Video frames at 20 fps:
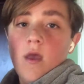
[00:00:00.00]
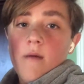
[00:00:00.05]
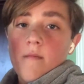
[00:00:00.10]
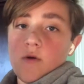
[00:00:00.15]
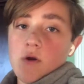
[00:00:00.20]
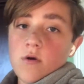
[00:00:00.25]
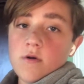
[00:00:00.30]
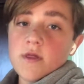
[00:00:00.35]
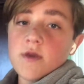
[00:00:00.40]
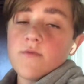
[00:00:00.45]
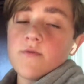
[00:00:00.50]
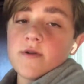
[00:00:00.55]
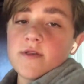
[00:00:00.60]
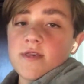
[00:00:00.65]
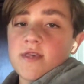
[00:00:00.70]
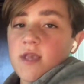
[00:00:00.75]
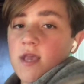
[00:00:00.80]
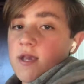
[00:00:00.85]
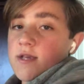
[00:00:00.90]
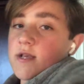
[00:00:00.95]
But only
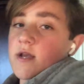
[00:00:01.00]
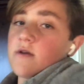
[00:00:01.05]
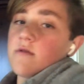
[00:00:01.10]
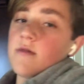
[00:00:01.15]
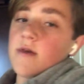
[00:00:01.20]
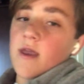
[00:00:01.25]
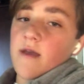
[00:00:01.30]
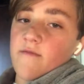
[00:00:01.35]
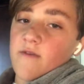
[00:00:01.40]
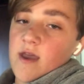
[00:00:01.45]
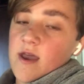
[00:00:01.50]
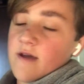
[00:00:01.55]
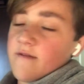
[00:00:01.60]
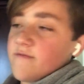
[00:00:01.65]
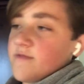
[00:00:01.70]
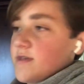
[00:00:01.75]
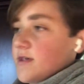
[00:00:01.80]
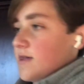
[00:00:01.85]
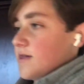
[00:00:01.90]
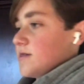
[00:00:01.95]
Wednesdays, I only have a half
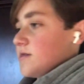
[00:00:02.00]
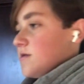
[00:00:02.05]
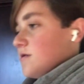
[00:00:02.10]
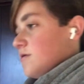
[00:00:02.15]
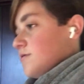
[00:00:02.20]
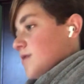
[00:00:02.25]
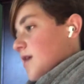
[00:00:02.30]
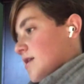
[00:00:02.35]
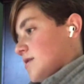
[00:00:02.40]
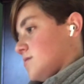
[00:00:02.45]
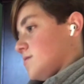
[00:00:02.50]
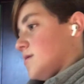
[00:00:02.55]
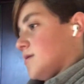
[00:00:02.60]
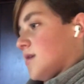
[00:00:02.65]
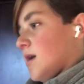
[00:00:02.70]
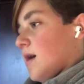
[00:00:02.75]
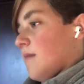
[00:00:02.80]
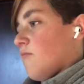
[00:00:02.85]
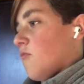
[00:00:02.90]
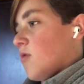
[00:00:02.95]
day, so that's the
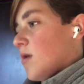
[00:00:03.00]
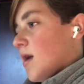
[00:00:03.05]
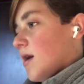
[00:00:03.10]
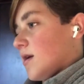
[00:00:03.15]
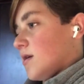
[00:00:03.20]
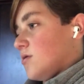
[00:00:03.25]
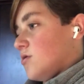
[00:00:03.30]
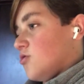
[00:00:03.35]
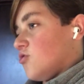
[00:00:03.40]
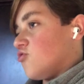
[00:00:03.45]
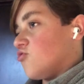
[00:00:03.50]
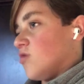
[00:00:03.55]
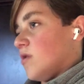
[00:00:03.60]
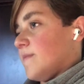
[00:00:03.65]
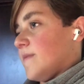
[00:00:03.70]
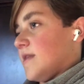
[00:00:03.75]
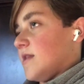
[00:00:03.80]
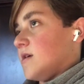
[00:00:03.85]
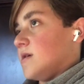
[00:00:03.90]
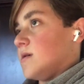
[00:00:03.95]
time when I can do streaming.